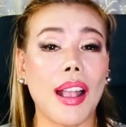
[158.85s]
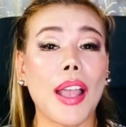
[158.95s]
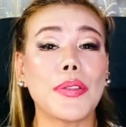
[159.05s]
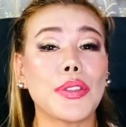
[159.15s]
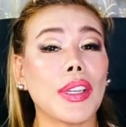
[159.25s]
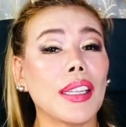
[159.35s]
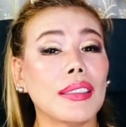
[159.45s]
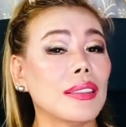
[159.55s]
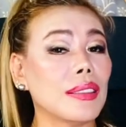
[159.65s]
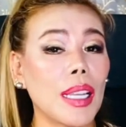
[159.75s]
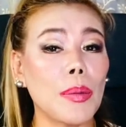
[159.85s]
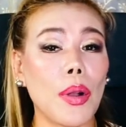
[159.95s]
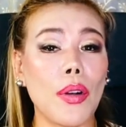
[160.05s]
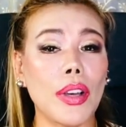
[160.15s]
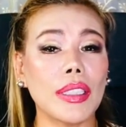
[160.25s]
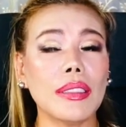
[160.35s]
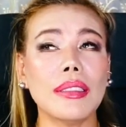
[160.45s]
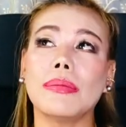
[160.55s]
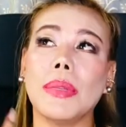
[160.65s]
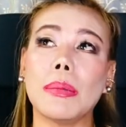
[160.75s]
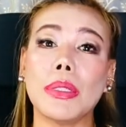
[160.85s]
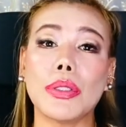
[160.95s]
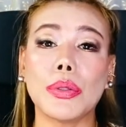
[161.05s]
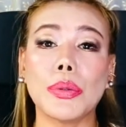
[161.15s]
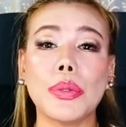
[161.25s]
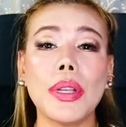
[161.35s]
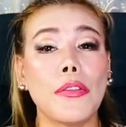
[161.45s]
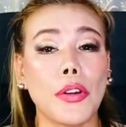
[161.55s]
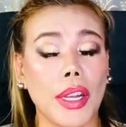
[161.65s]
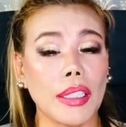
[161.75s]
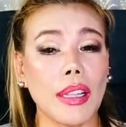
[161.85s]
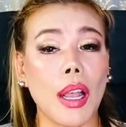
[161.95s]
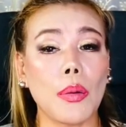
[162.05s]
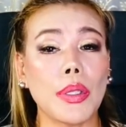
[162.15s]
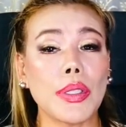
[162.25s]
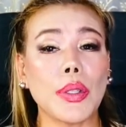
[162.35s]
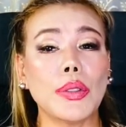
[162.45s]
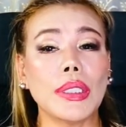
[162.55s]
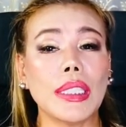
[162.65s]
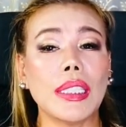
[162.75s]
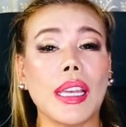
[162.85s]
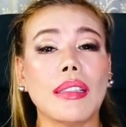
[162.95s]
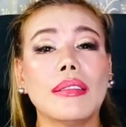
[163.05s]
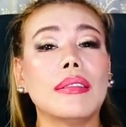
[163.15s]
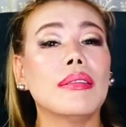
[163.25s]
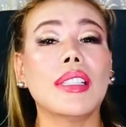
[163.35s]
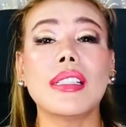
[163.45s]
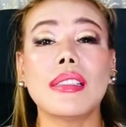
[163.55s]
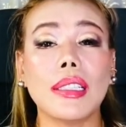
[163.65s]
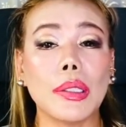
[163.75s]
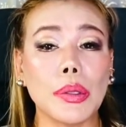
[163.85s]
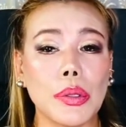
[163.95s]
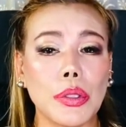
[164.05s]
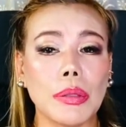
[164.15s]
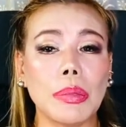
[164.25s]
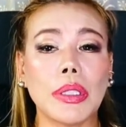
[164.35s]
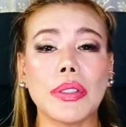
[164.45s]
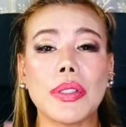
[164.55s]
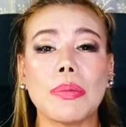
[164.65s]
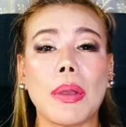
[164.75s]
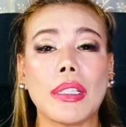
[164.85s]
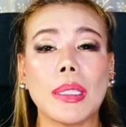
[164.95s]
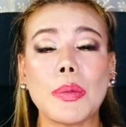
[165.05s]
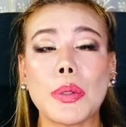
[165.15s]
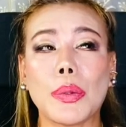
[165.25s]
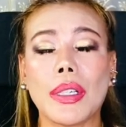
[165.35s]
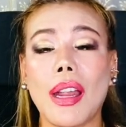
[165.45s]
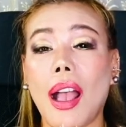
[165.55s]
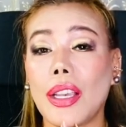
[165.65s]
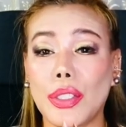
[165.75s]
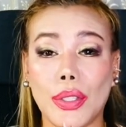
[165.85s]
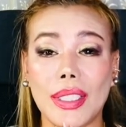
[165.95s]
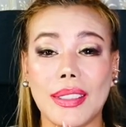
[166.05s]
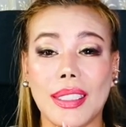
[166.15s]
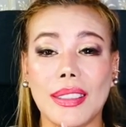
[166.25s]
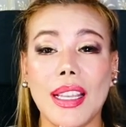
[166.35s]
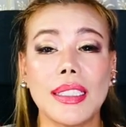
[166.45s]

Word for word: I've tried them on maybe two for eight hours only, and they still look good because my lips were hydrated.